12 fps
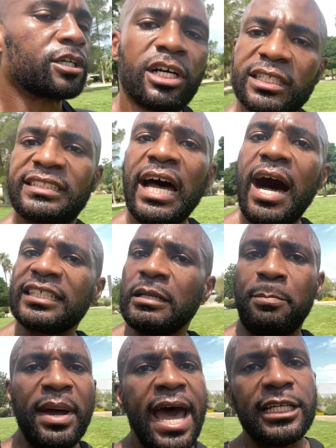Good times or
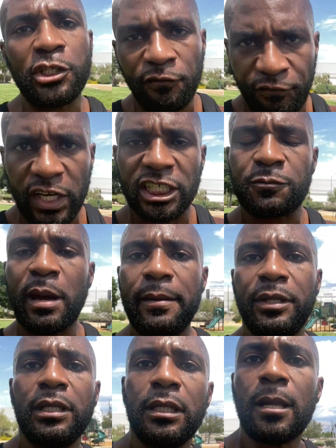bad, you finished, baby.